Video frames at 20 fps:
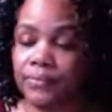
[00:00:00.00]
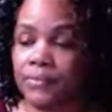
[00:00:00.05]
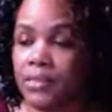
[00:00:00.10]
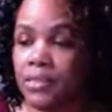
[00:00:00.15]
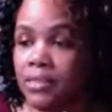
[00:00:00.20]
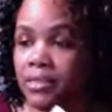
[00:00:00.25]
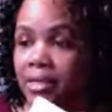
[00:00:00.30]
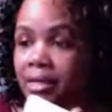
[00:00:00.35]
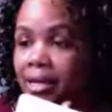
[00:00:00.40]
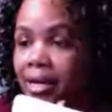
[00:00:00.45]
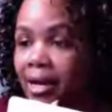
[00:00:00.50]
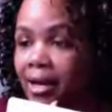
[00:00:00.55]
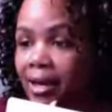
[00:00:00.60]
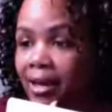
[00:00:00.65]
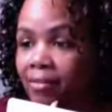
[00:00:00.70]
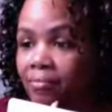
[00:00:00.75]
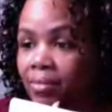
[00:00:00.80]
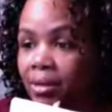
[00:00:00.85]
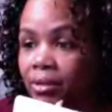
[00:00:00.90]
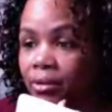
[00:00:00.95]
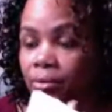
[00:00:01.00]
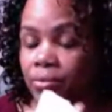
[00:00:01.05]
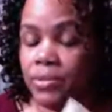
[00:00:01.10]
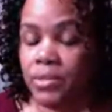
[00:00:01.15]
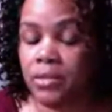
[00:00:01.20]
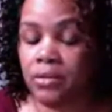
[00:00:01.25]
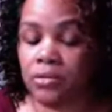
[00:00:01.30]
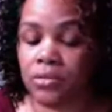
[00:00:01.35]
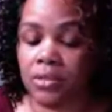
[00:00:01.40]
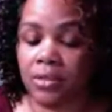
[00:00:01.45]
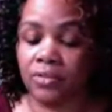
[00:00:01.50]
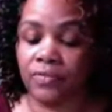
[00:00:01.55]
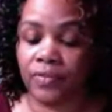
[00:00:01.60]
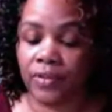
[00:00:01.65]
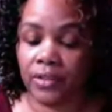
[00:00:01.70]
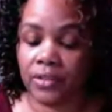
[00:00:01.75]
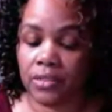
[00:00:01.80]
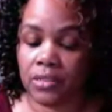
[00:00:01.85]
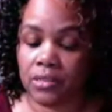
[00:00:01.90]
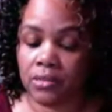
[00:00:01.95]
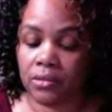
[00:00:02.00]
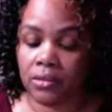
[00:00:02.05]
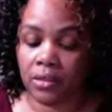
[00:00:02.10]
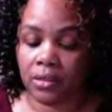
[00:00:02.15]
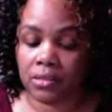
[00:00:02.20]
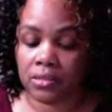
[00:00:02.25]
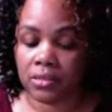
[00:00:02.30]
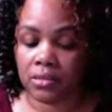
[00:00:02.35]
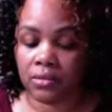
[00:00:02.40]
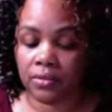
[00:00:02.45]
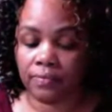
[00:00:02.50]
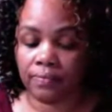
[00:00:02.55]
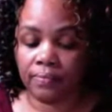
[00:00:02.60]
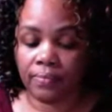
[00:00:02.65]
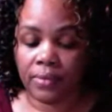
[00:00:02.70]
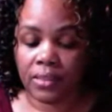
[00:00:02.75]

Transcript: See, I have my notes here, so I don't forget to tell y'all stuff.